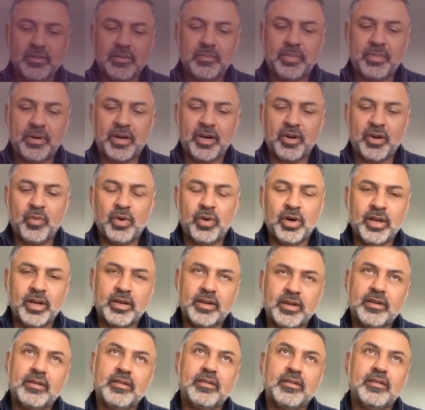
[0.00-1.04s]
Part of
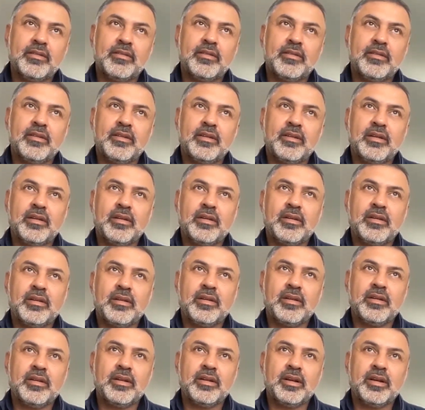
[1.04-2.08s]
what
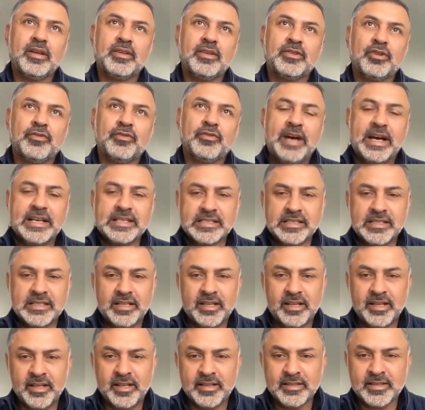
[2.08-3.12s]
is so
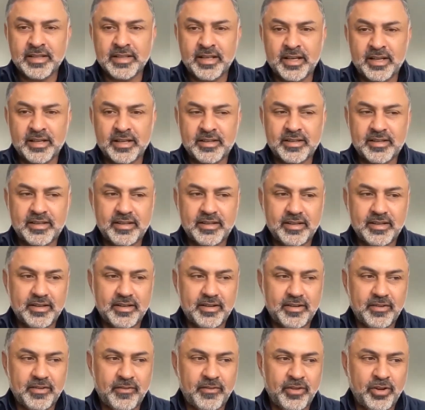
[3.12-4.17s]
fascinating is that
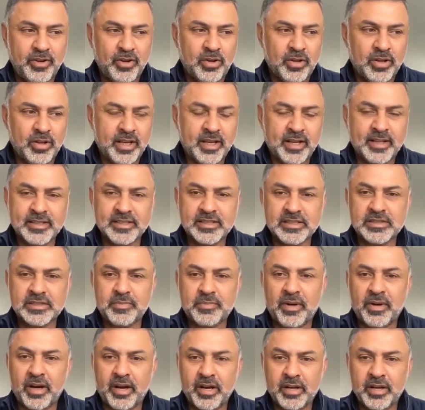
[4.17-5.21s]
we all get
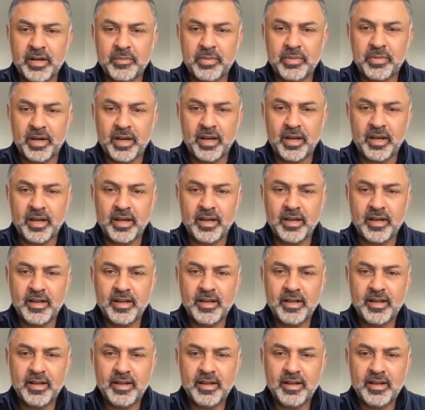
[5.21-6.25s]
inspired by
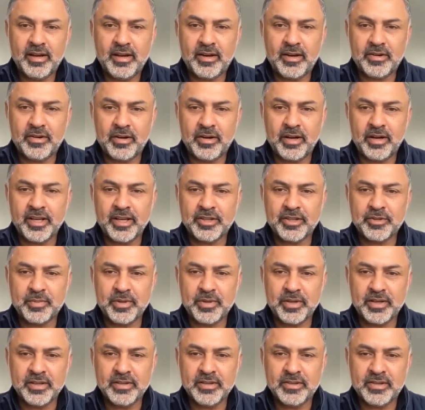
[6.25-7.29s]
our early
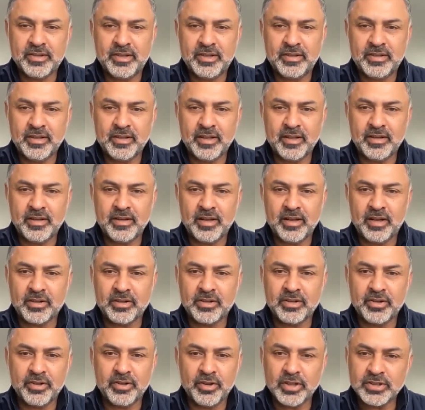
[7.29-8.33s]
experiences, and our
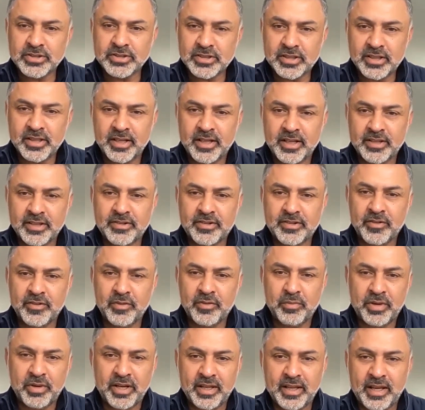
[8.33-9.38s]
curiosity gets
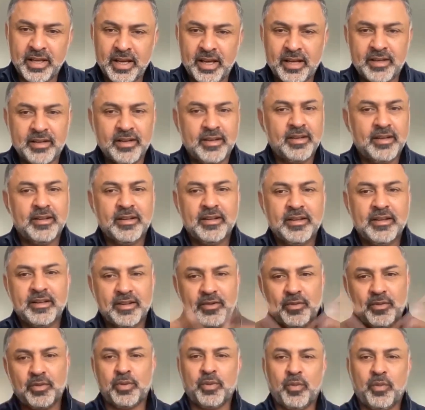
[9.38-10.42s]
driven by that.
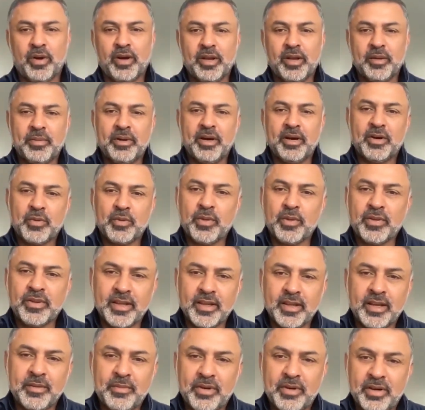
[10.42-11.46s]
What we worry about, what we
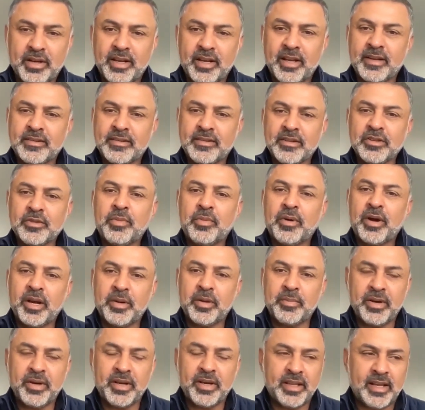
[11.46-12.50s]
think about gets
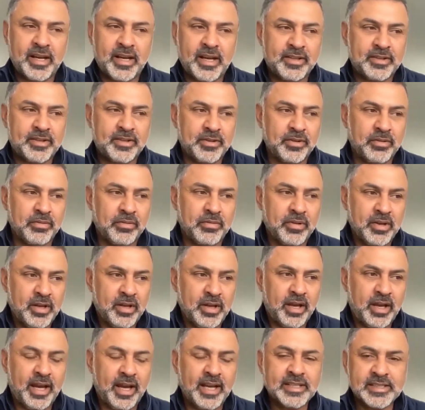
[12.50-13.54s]
inspired by that. So
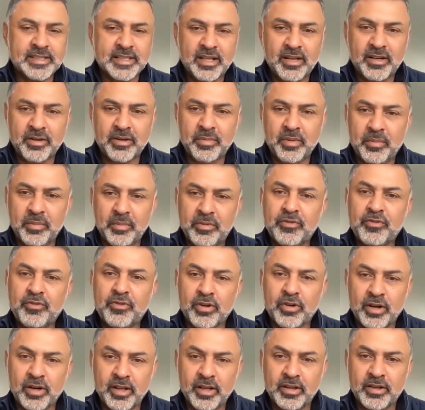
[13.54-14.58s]
I still remember
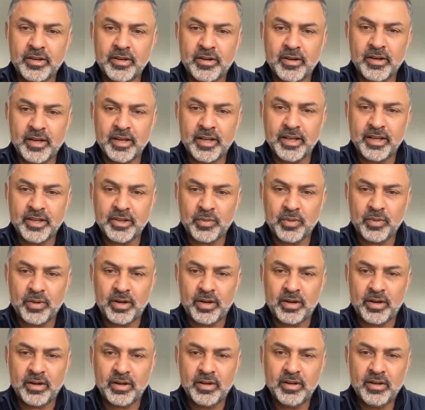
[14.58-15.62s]
fondly the early days
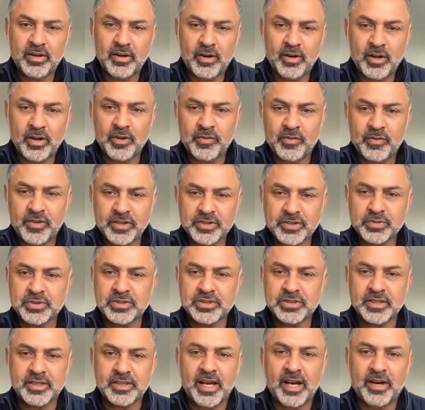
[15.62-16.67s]
where all of us would
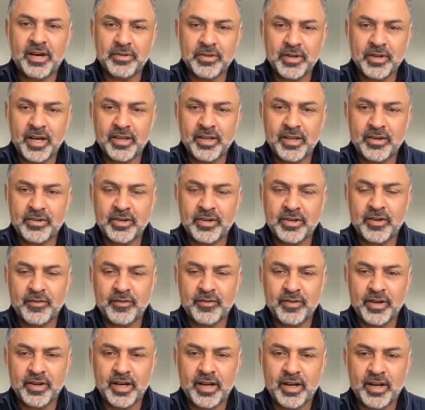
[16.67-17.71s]
sit down together and try and
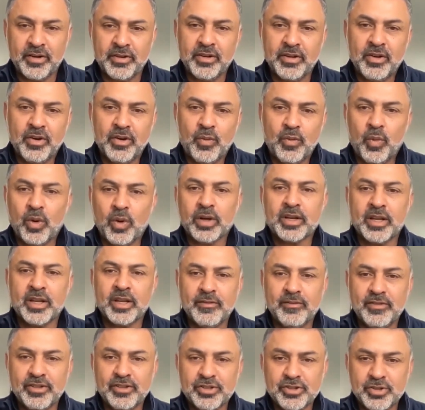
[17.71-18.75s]
figure out what
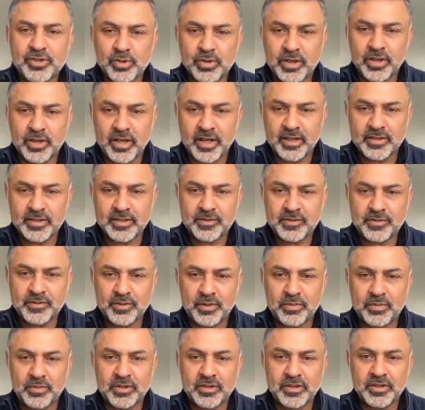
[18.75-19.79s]
can we showcase
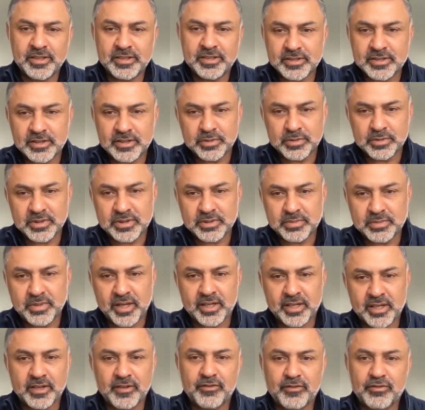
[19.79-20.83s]
from a research
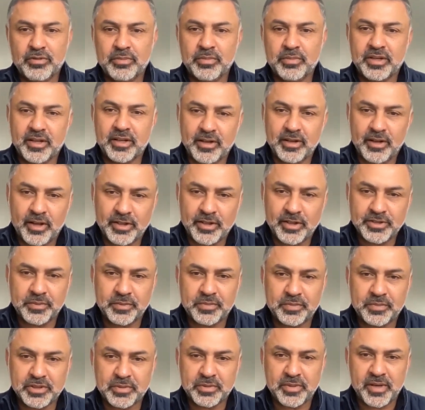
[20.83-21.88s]
perspective, from a technology
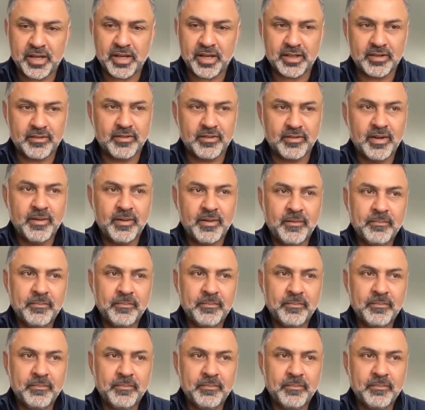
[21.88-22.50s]
perspective,